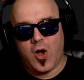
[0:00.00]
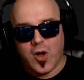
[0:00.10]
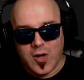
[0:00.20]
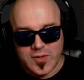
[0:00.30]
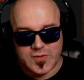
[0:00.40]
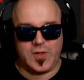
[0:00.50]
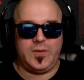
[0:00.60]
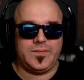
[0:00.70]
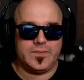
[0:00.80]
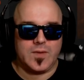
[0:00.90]
Also,
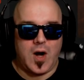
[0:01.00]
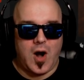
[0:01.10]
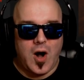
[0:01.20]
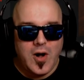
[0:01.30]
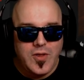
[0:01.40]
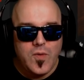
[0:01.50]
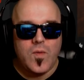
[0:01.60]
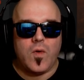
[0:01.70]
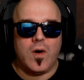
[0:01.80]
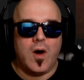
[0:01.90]
are
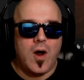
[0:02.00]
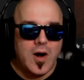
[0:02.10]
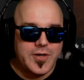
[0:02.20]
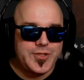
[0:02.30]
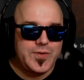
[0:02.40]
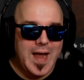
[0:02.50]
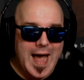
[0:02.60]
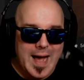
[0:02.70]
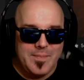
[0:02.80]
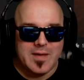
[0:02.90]
you or aren't you
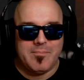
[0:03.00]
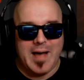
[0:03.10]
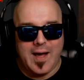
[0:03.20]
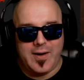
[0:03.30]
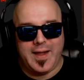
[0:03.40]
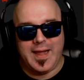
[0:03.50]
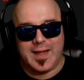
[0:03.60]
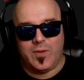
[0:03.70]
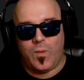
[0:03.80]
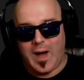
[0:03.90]
happy about it
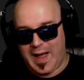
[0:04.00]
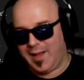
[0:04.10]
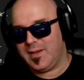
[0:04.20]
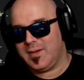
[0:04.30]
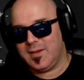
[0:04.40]
and why?